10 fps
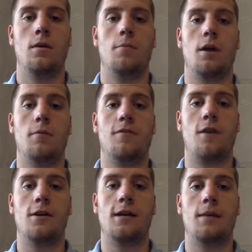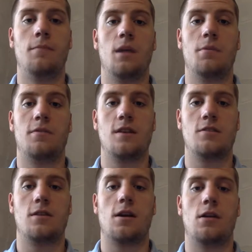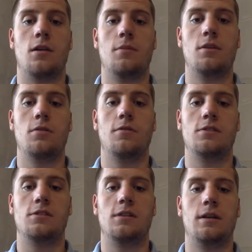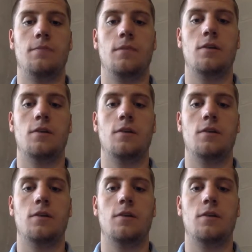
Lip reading: Barbara Farnham, a professor at Columbia University,